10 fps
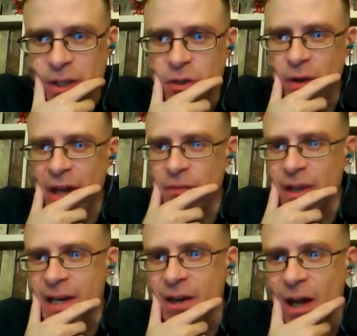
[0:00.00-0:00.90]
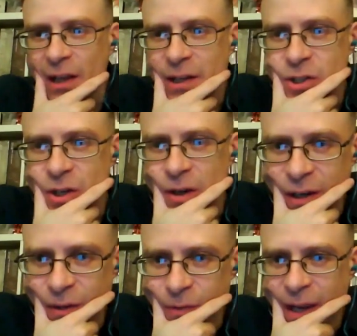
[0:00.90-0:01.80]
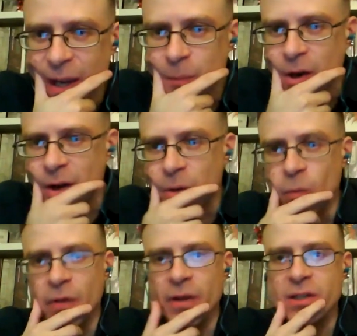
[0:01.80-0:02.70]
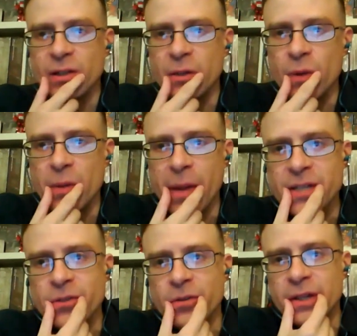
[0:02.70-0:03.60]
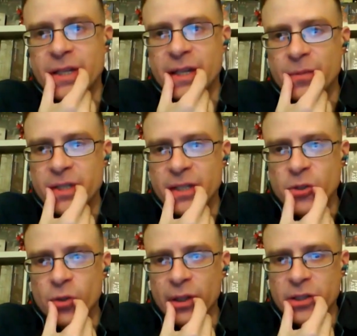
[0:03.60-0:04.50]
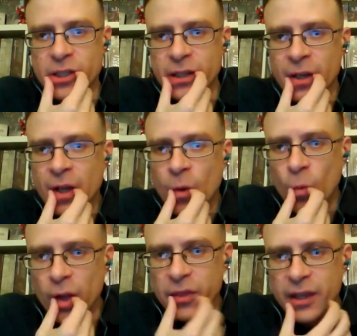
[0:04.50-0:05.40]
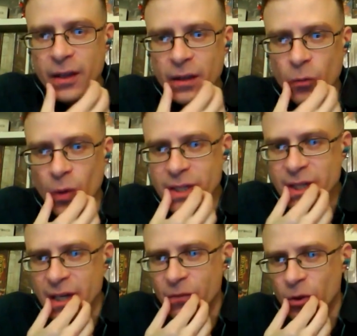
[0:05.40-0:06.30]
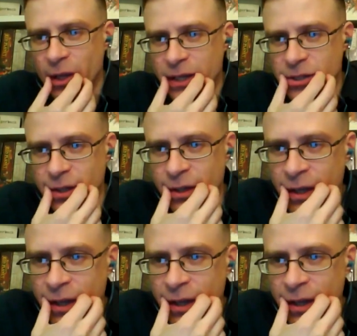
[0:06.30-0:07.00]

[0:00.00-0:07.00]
Do you have any knowledge on if Capcom would eventually remaster the DMC trilogy with the Resident Evil engine?